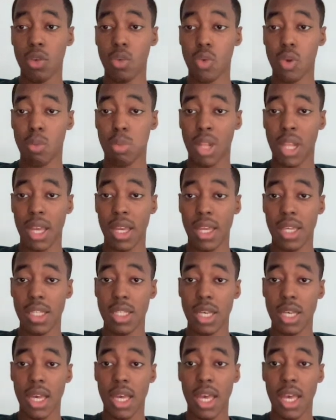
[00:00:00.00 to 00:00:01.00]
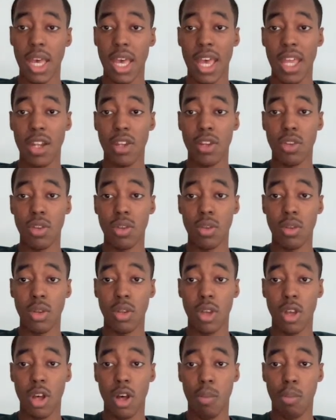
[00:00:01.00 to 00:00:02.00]
replace, and
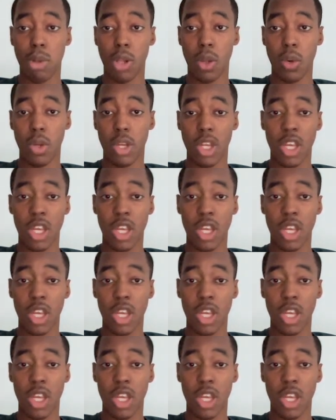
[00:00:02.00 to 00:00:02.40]
upload